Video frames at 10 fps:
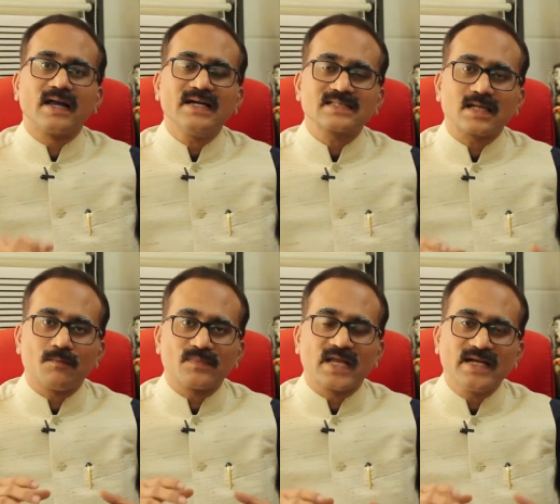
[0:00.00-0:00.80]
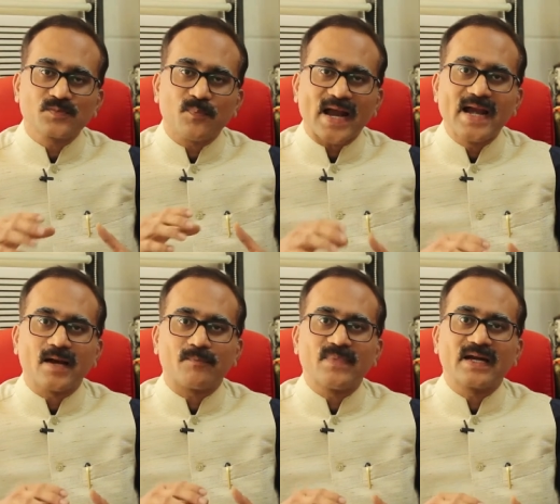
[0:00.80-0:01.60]
gets gets piled
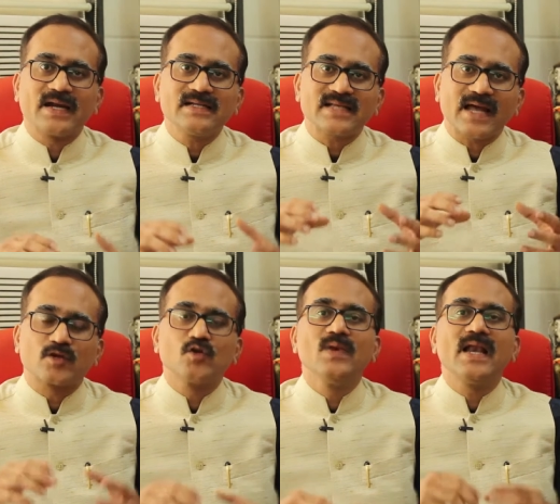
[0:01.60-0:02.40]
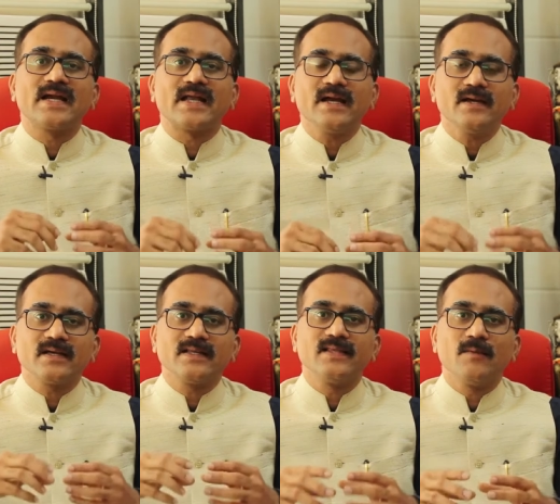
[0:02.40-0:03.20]
up gets accumulated
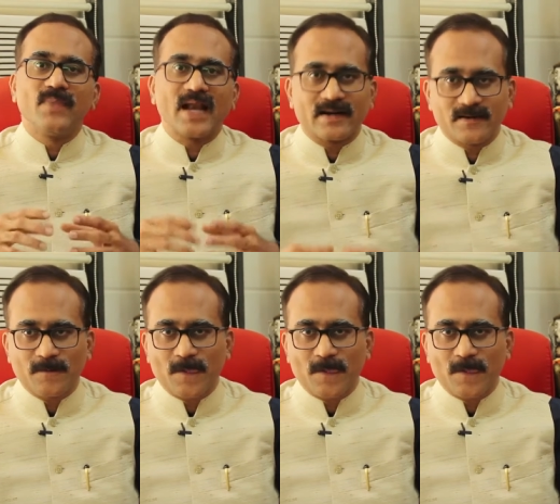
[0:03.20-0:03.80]
in the blood